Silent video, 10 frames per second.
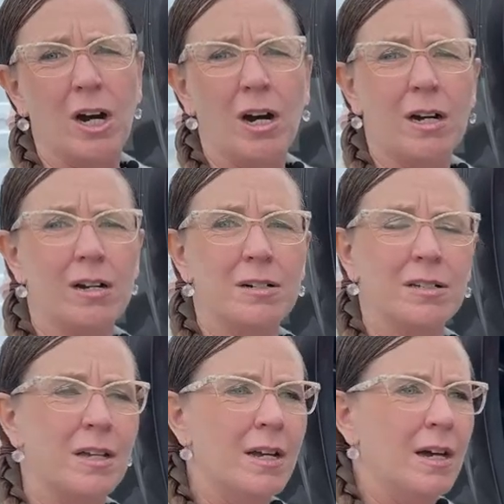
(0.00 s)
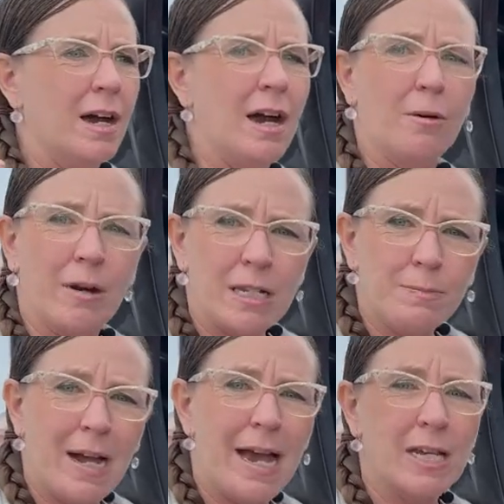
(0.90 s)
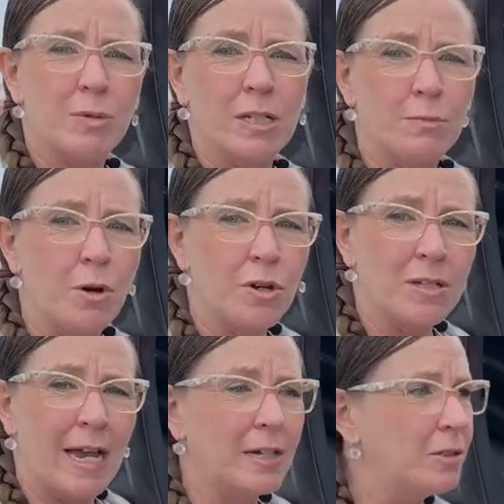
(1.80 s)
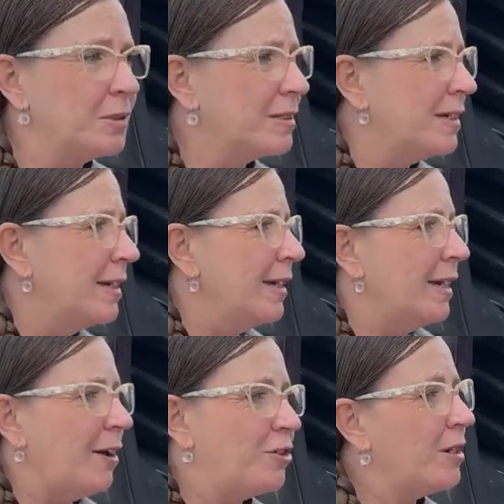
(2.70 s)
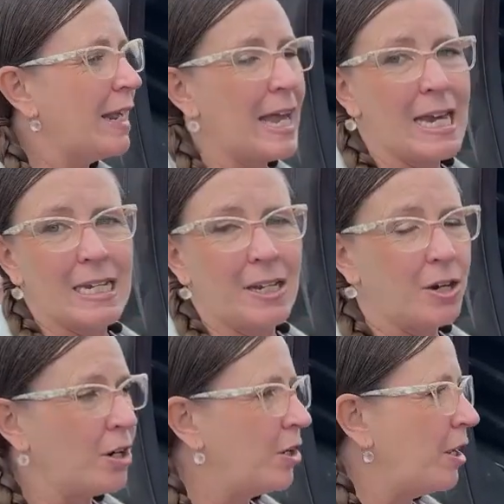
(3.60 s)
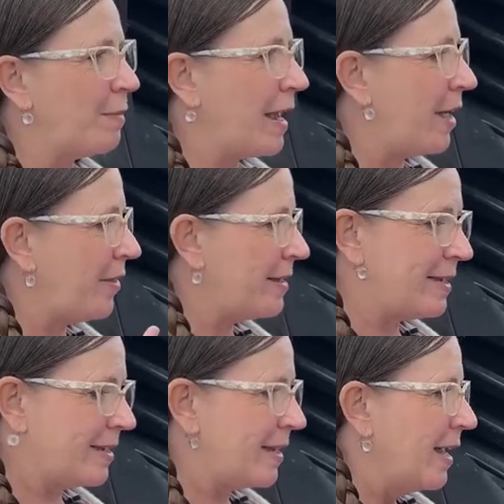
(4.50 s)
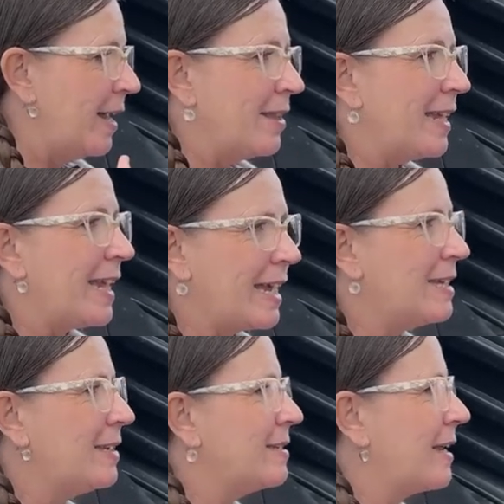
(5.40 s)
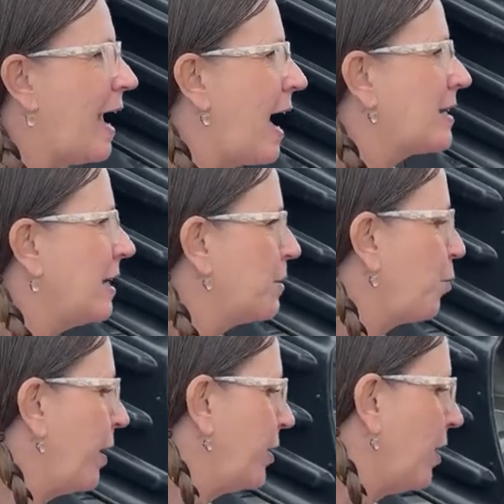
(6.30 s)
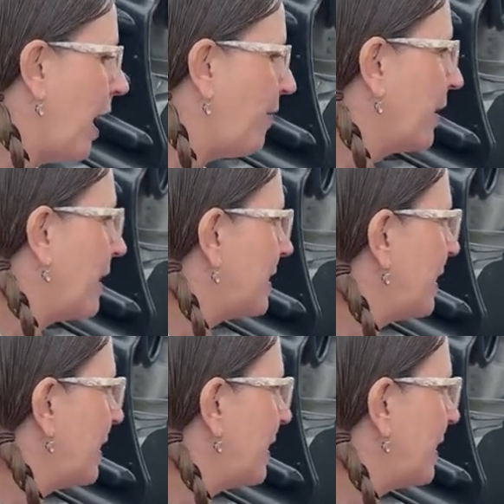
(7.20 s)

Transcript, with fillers: cars, uh, race bikes, race motorcycles. If you're handy under a hood, man, this is the easiest access point you're ever gonna